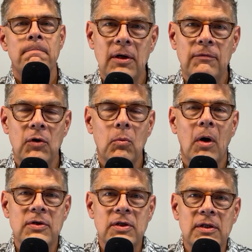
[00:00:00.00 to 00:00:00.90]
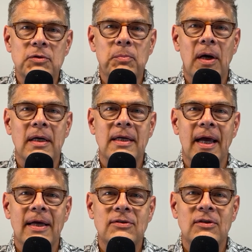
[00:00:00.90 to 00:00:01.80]
If you're watching this
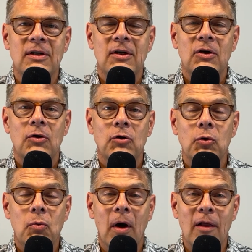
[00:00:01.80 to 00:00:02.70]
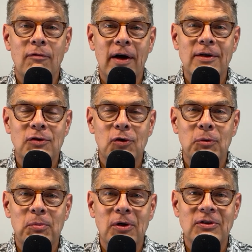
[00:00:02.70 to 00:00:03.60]
podcast, you qualify as a
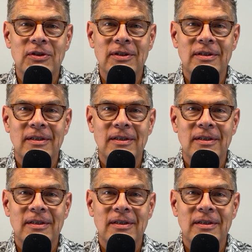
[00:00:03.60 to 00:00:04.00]
good person,